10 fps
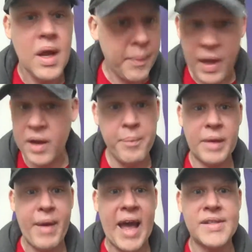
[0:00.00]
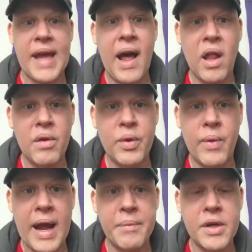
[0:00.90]
I'm not going to pick Pascal over the
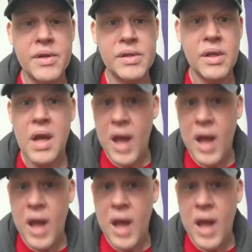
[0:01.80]
Raptors.